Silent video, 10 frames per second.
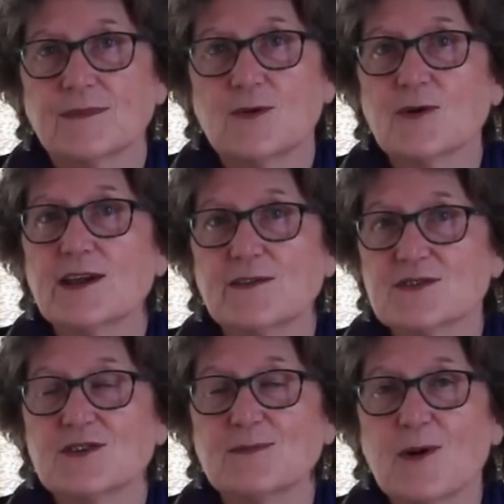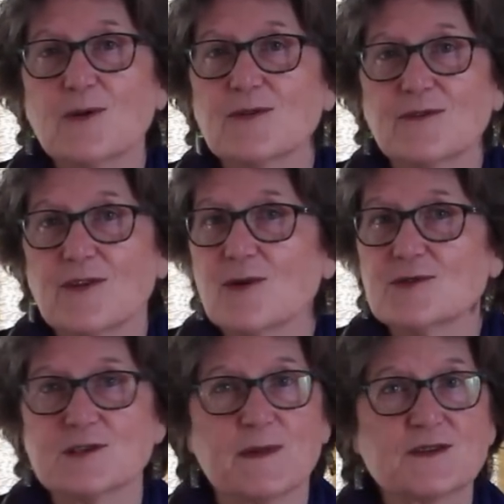Your gifts to both of
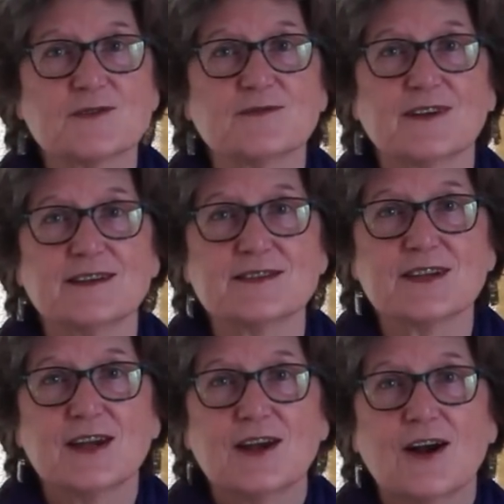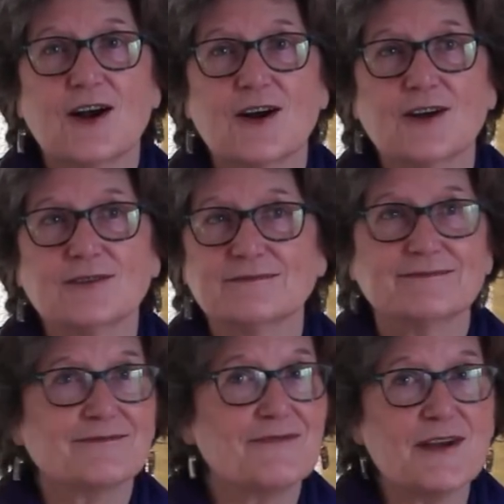those special funds are
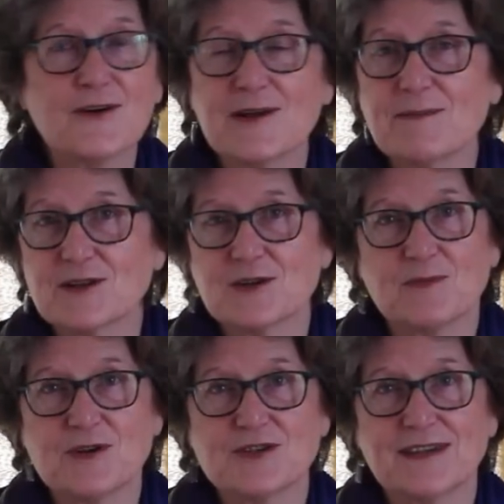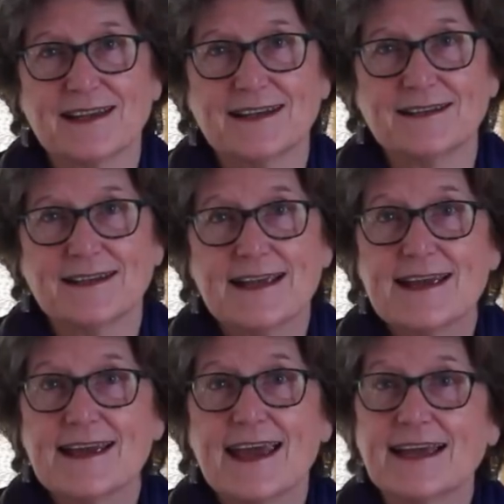very much appreciated.
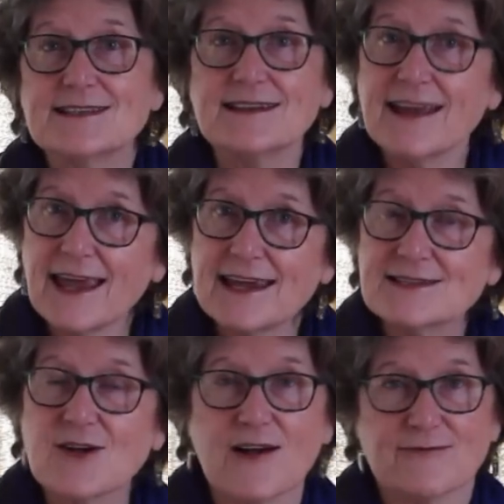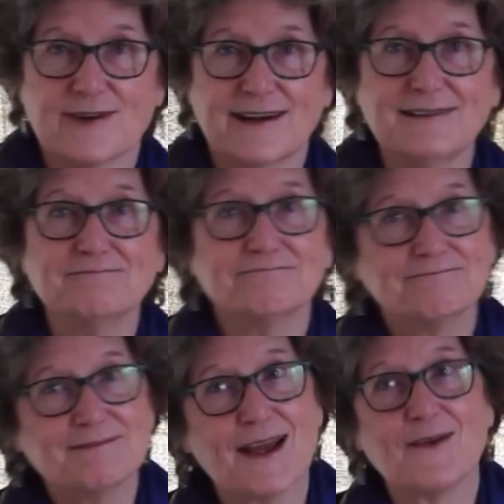And today's offering,
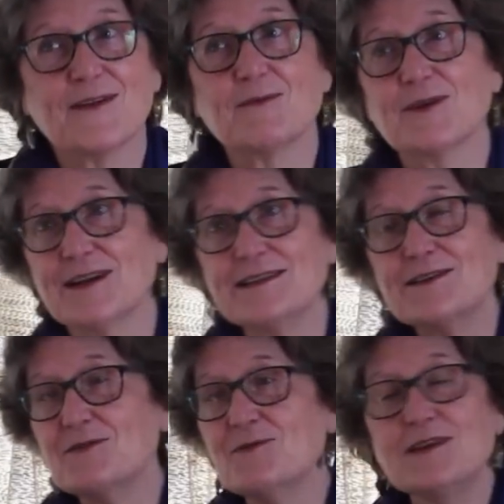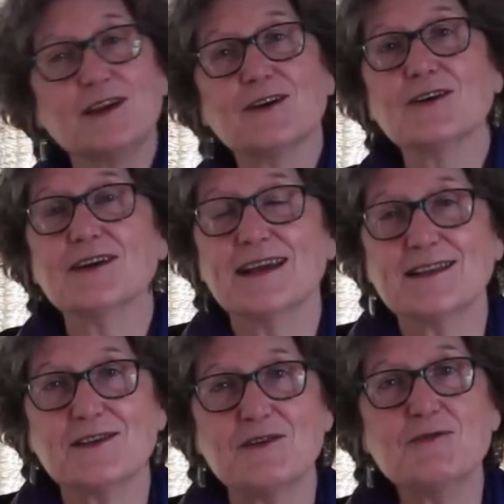now that we're in the new year,
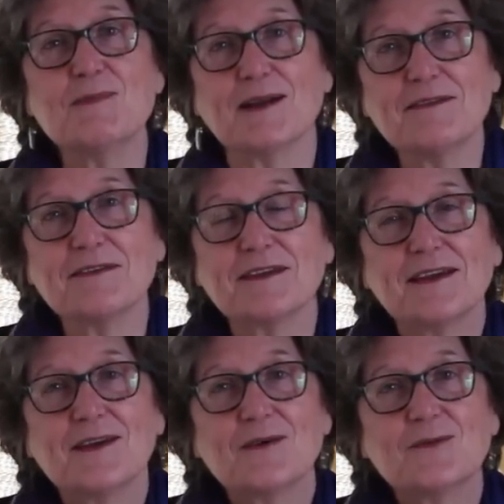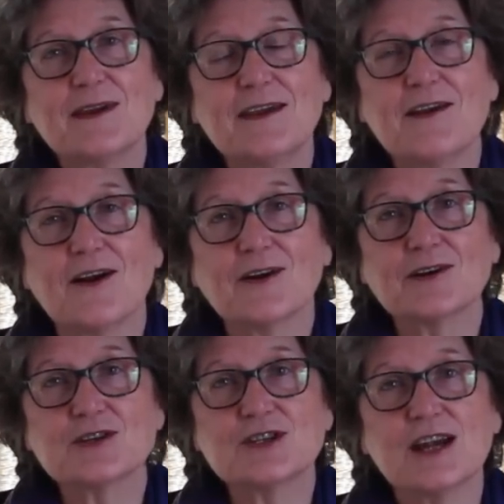in the new month, we are
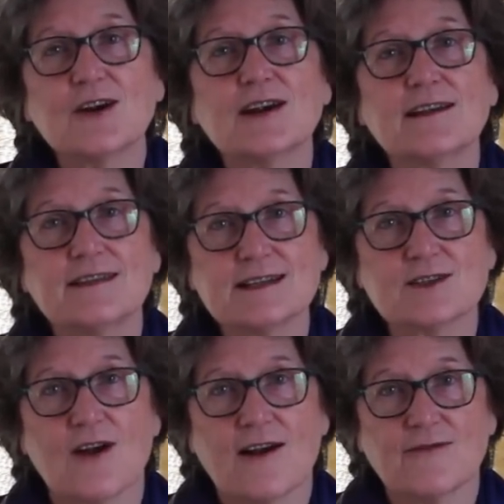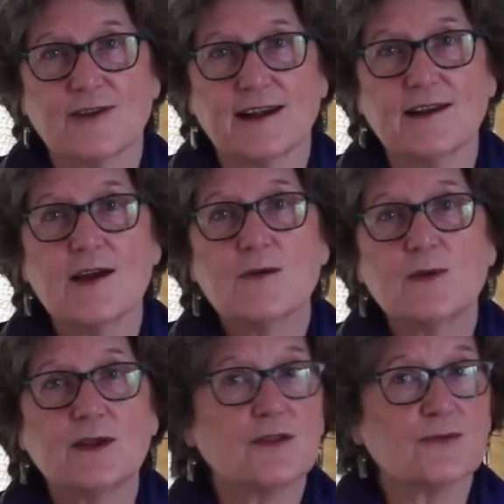sharing this offering
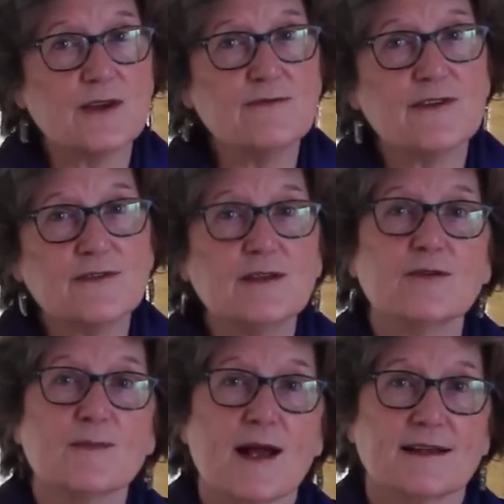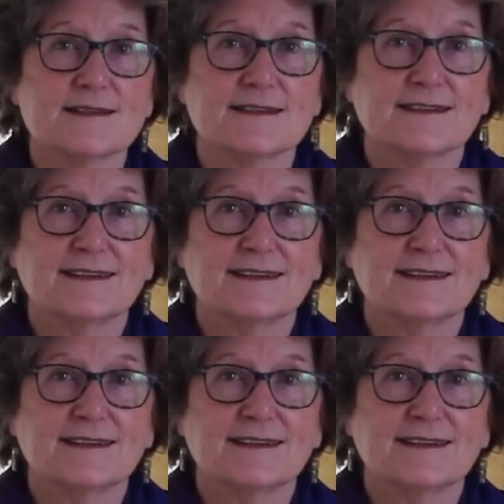with 350 Vermont,